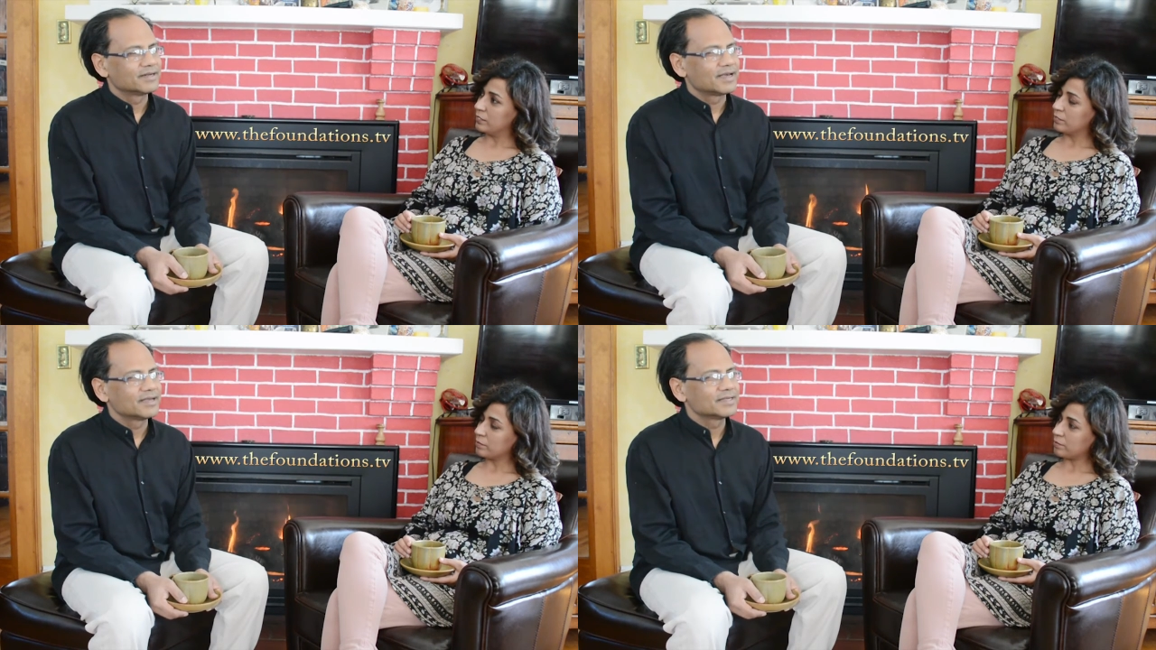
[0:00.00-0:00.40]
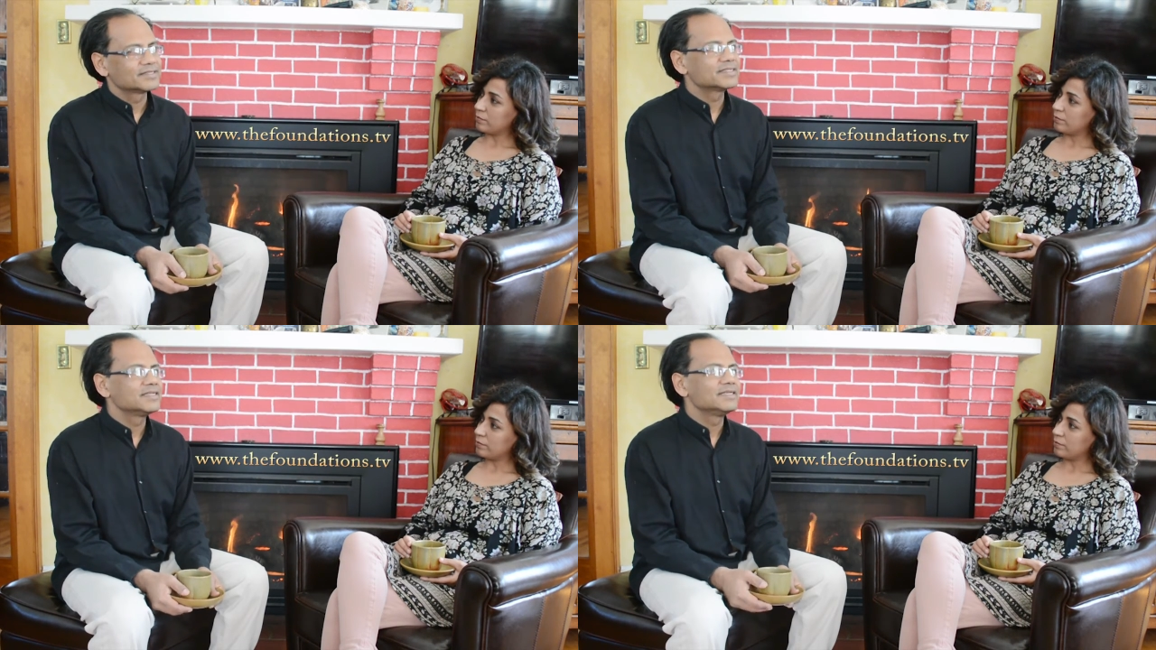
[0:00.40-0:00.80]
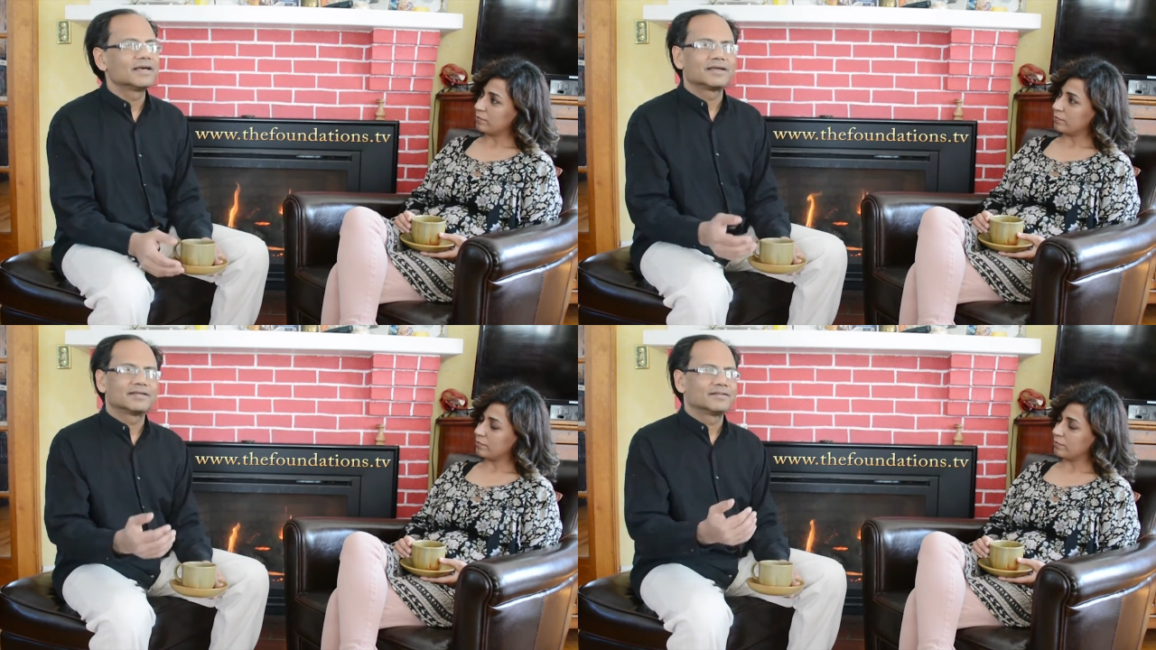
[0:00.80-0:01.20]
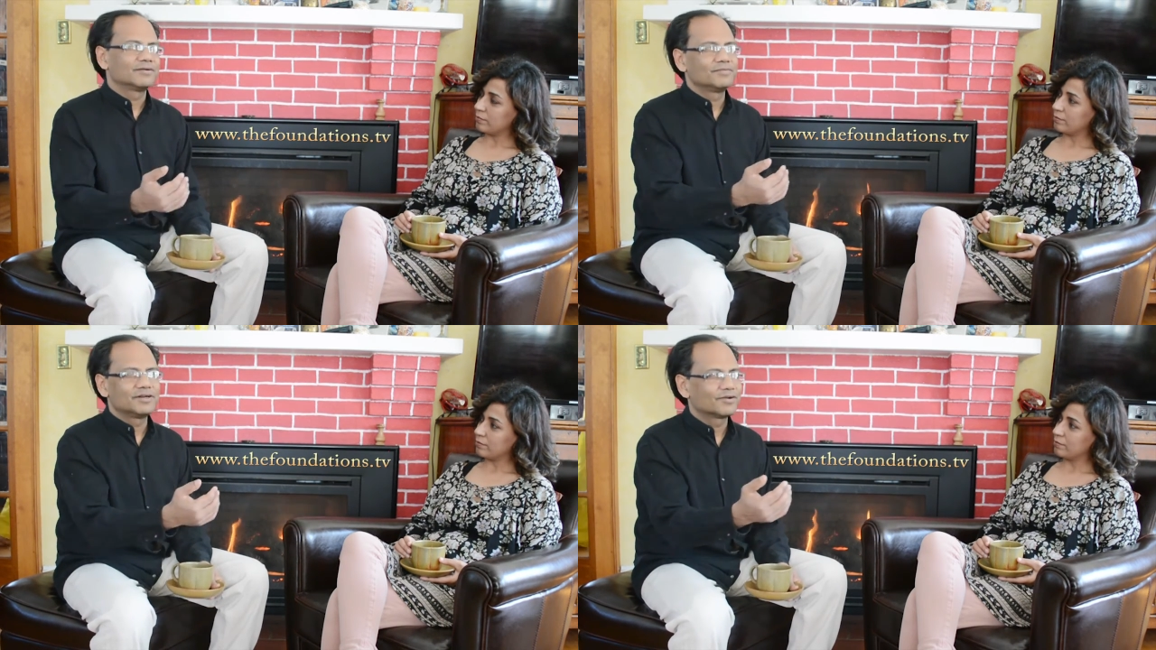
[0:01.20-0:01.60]
Speaker 1: then I can see like
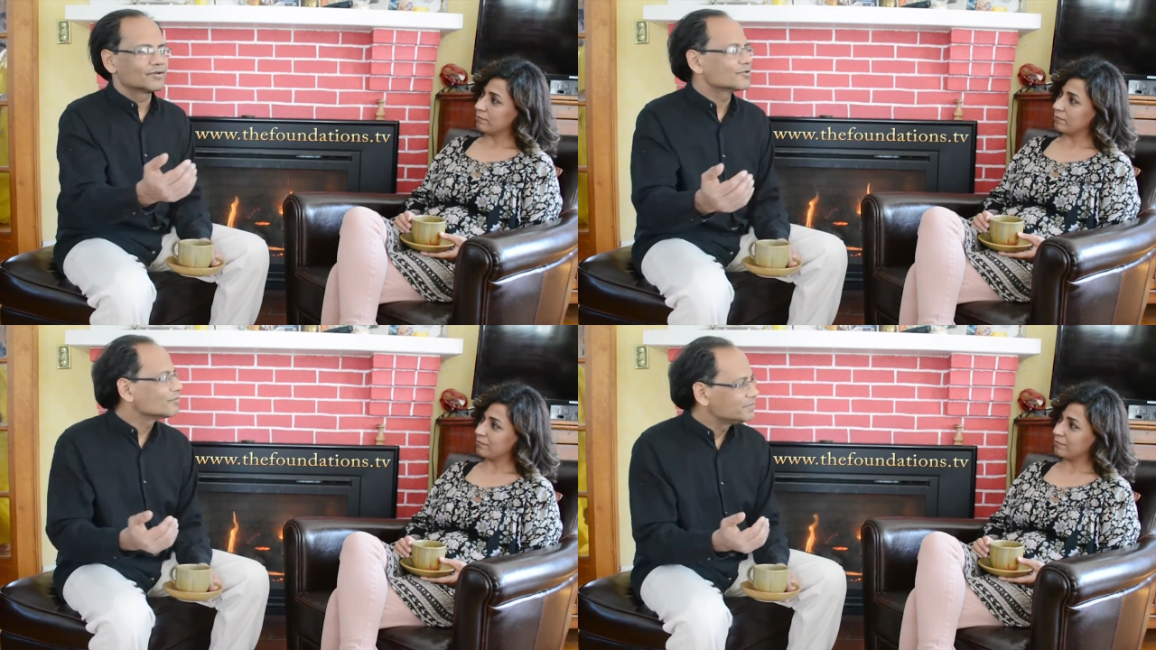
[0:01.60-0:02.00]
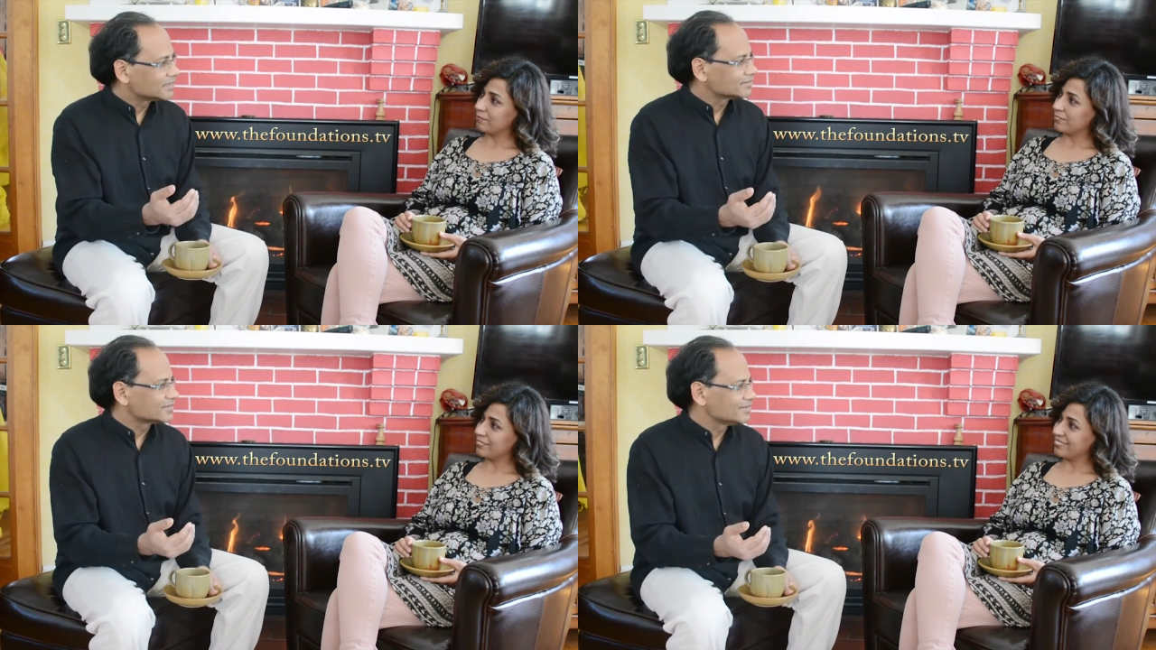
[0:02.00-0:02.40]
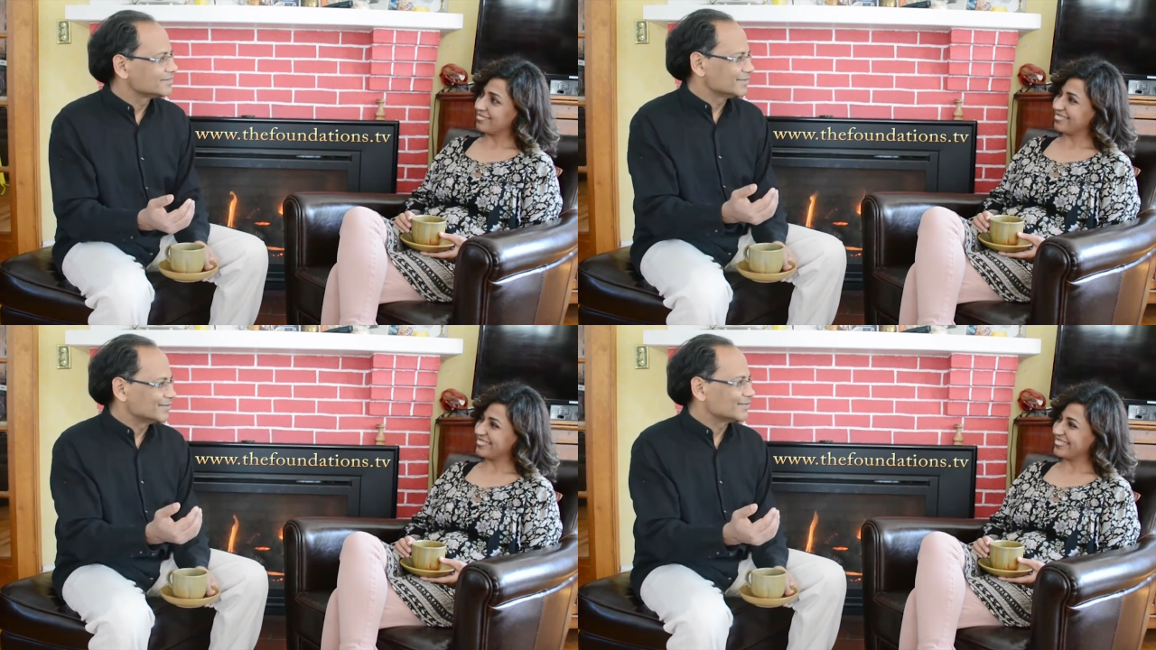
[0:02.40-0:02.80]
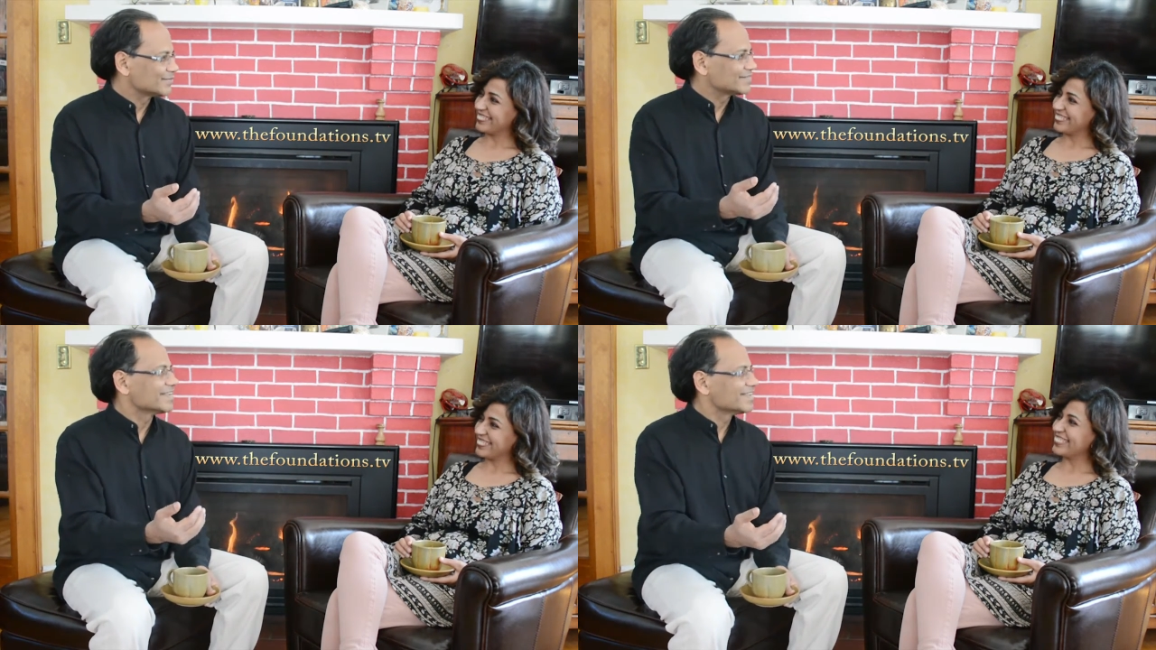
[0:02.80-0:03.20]
there will be a lot of group dances, you know,
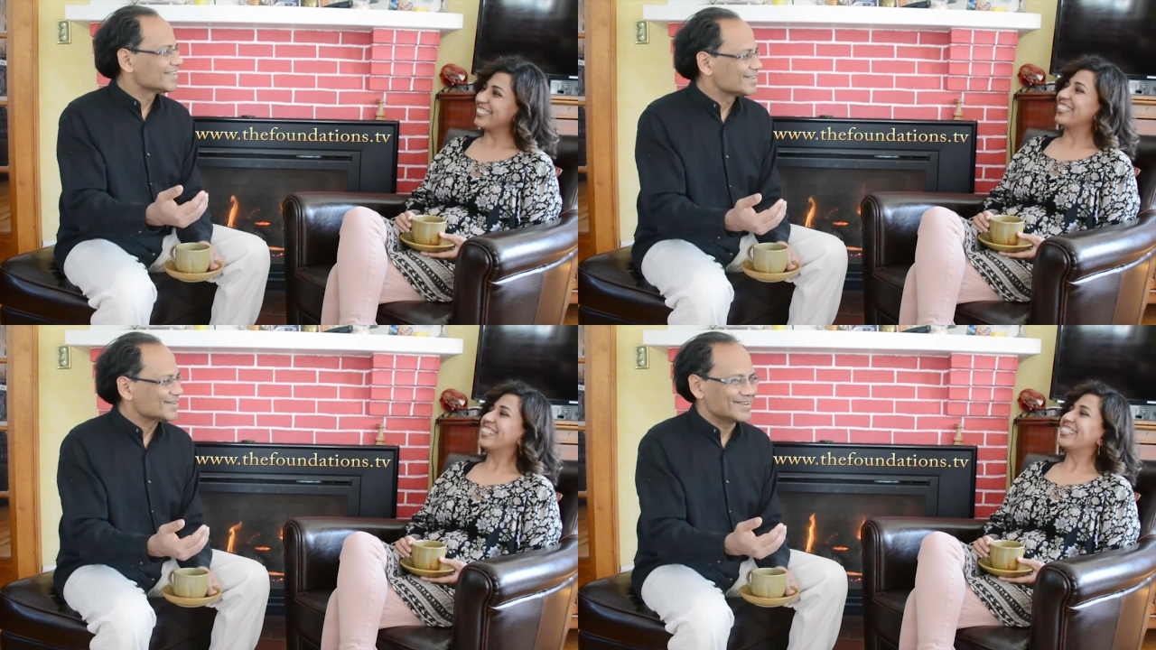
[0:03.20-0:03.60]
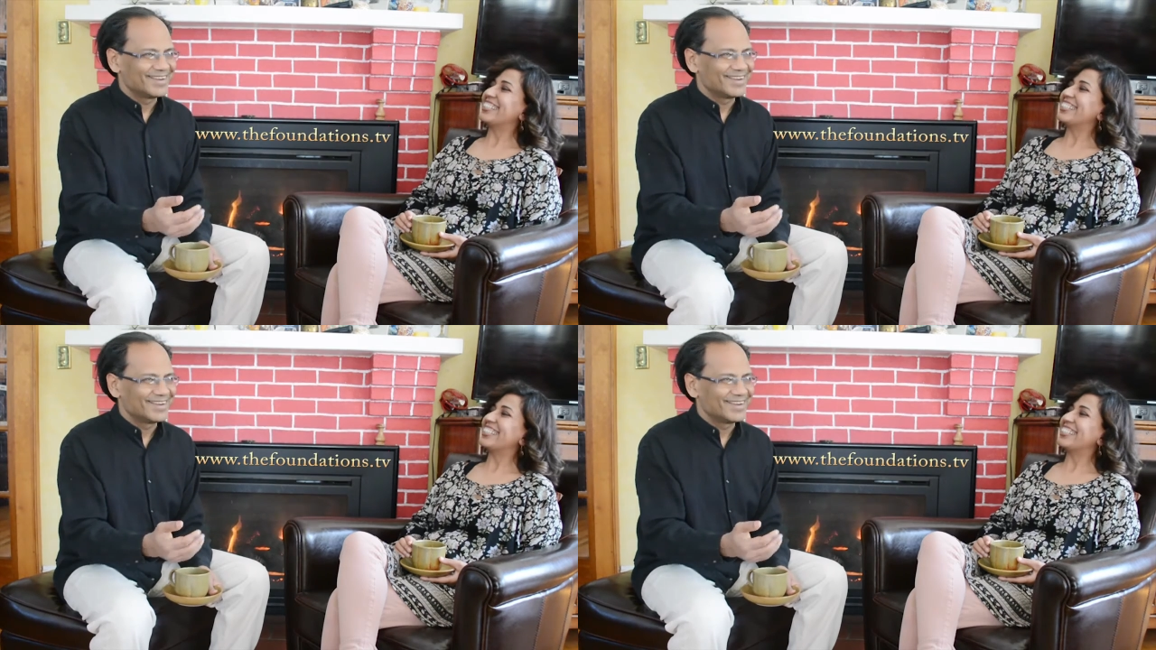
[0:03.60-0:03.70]
singing.